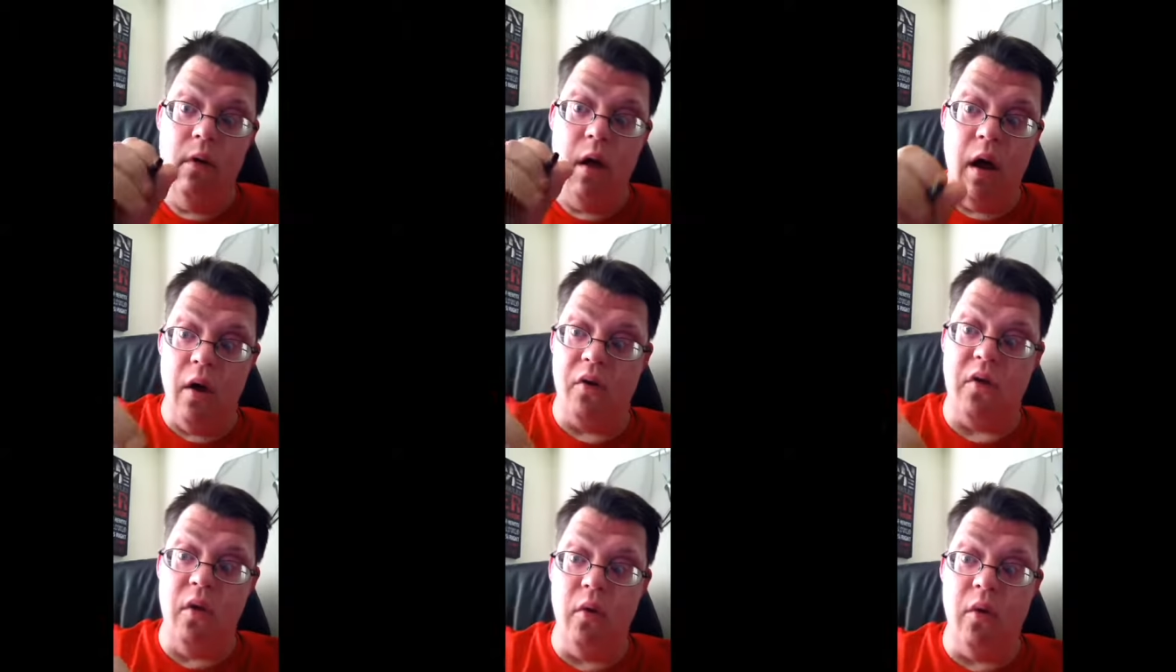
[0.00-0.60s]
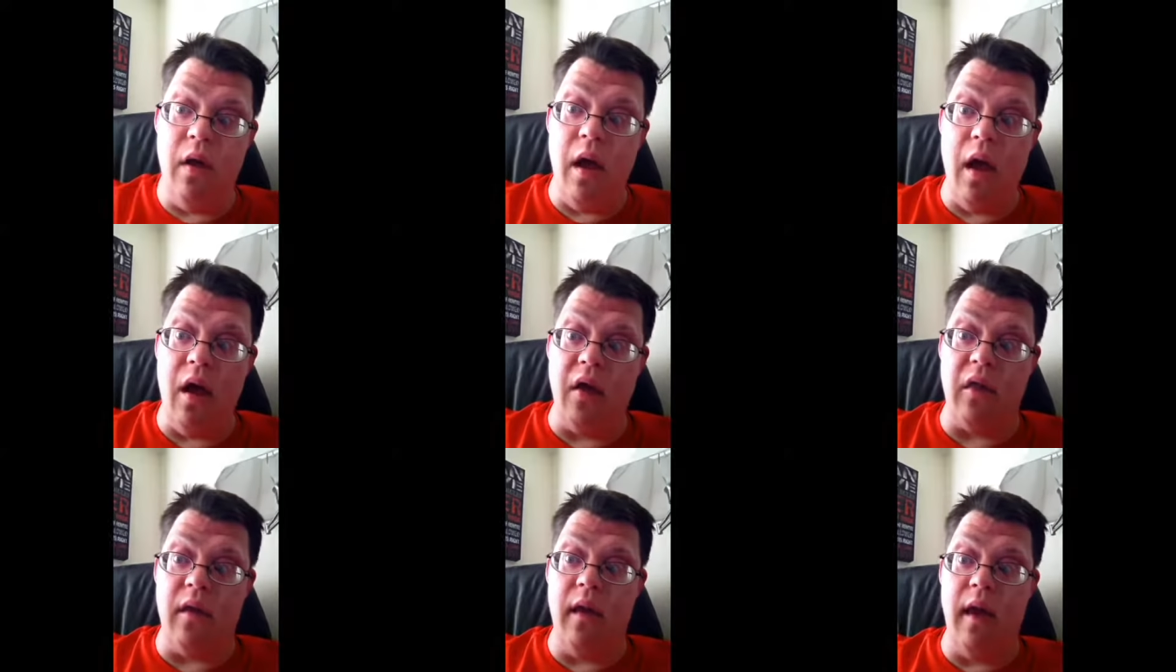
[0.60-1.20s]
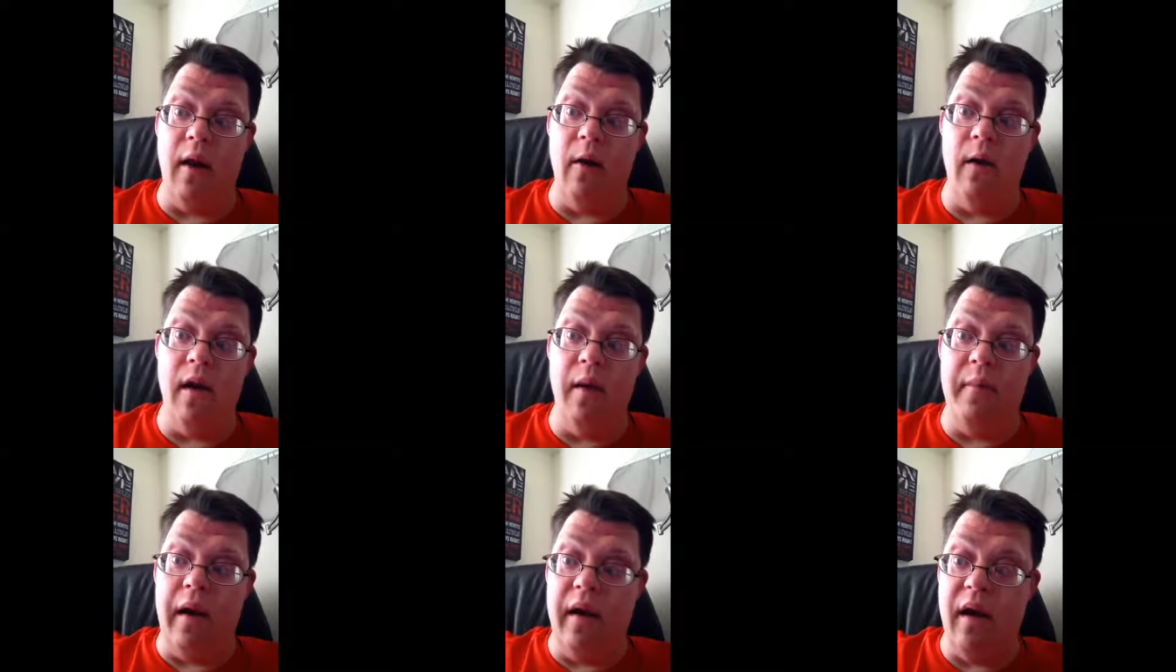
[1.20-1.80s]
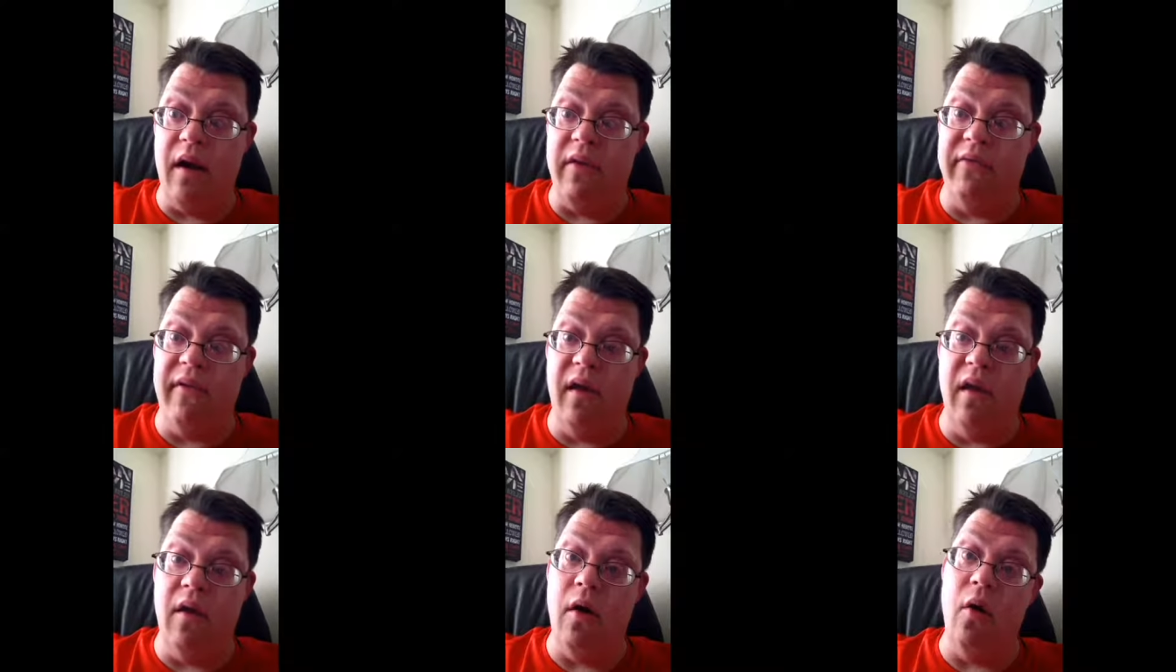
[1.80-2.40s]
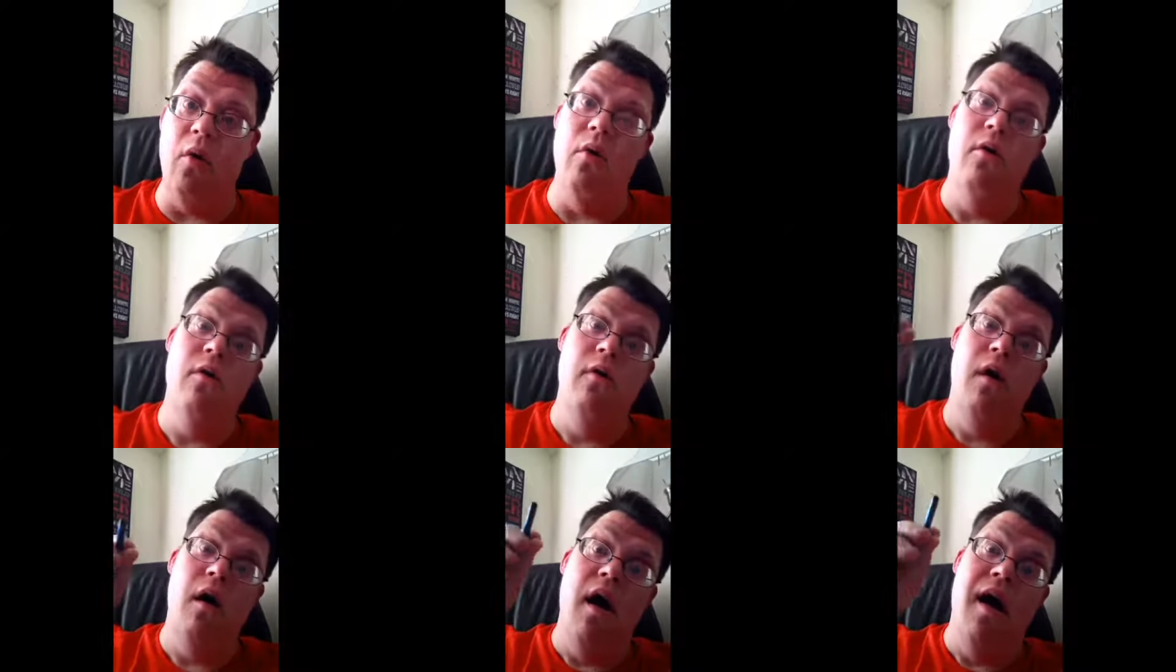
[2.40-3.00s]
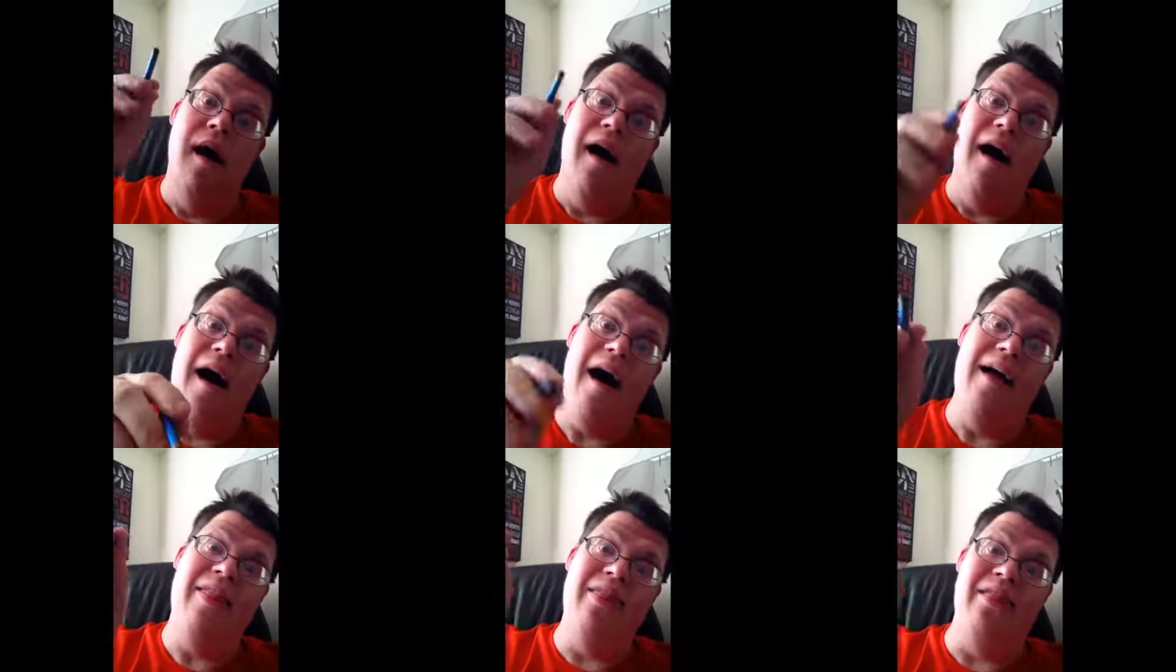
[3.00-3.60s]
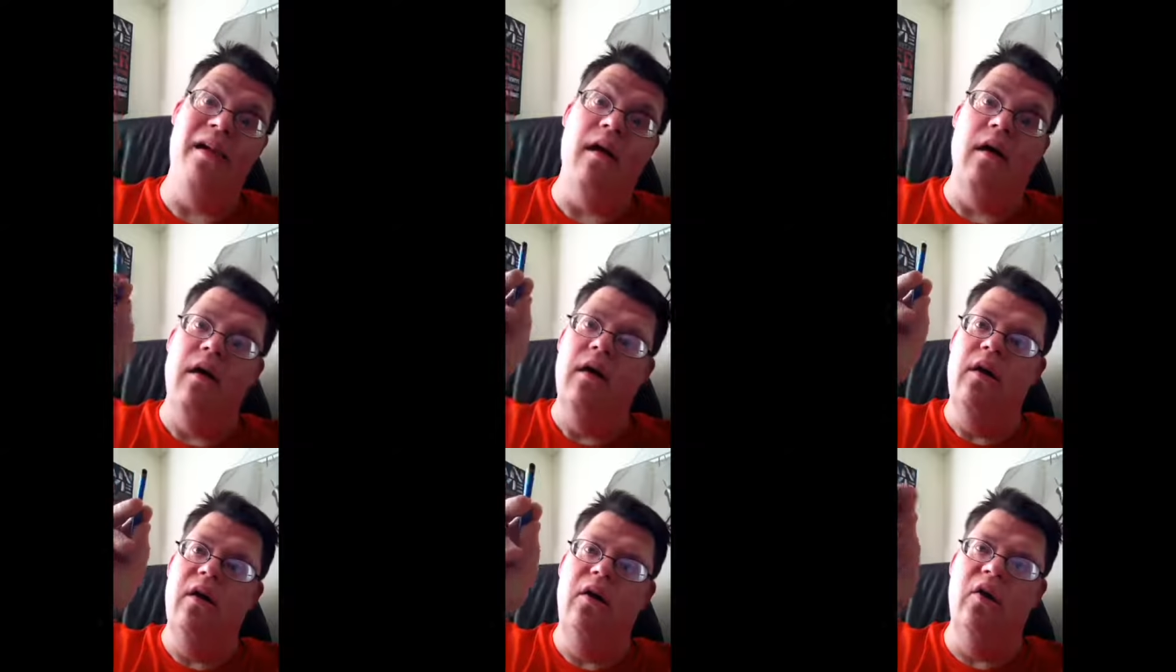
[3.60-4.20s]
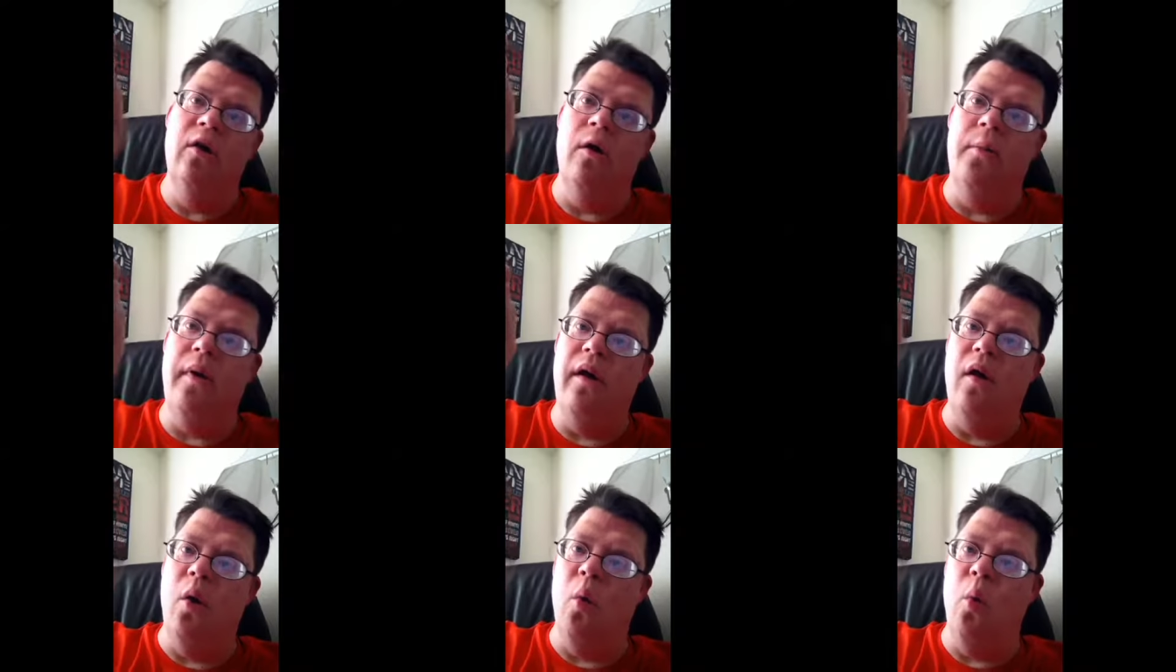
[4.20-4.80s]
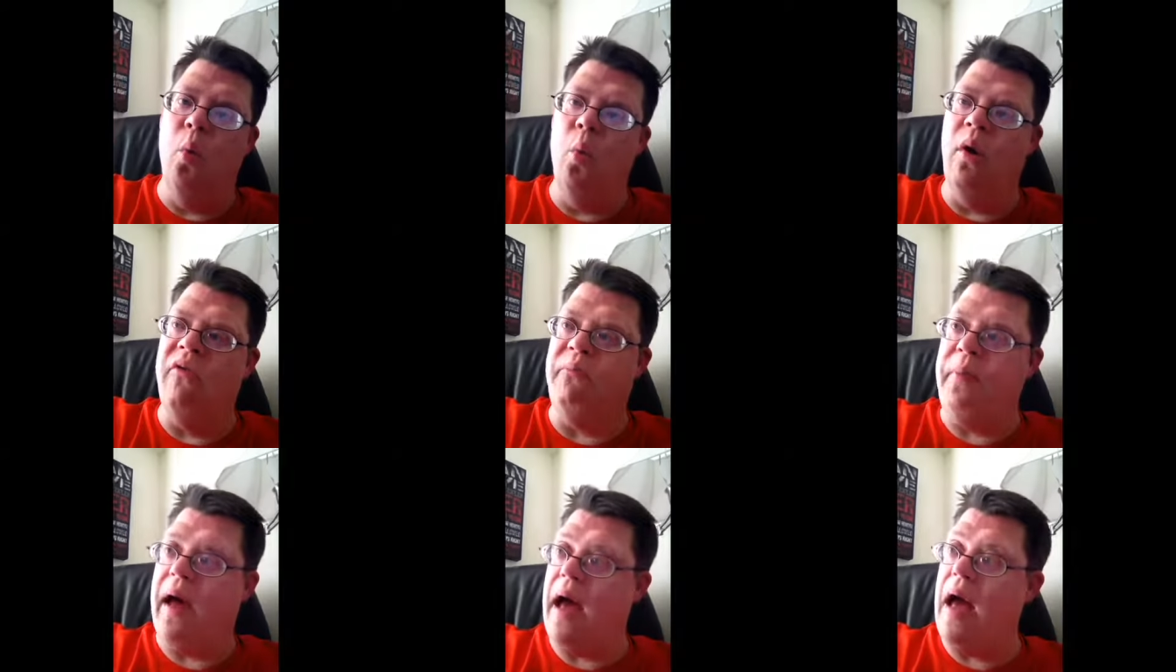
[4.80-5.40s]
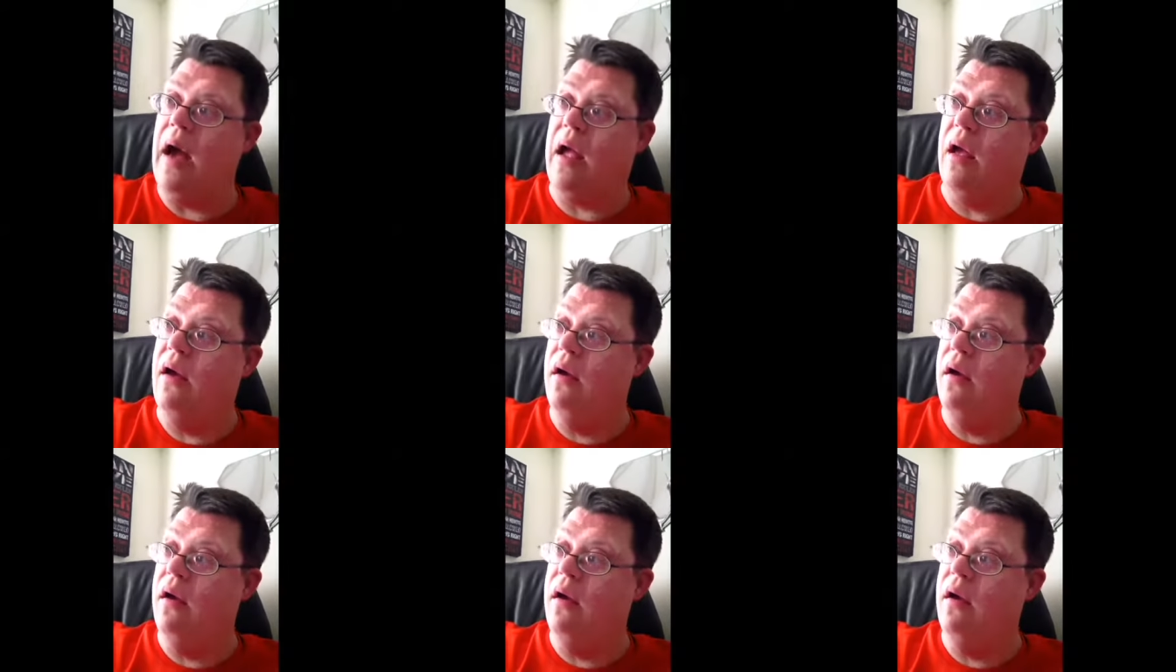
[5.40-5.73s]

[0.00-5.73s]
I'll see you guys later in my next video on the German Wolfpack.